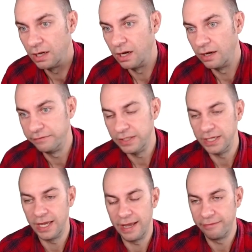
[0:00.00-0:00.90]
of
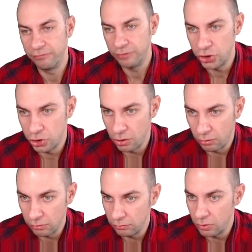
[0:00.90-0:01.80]
the average
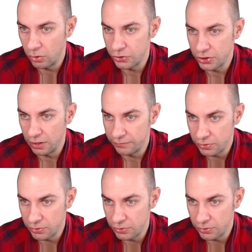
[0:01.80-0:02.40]
total cost curve.